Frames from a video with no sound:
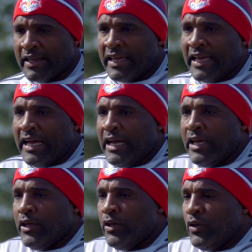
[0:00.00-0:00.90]
the things that
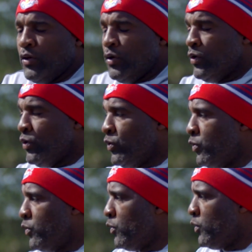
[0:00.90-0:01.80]
he wants to get
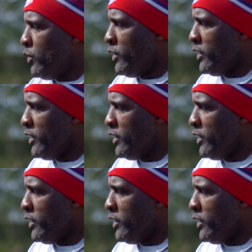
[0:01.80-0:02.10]
accomplished just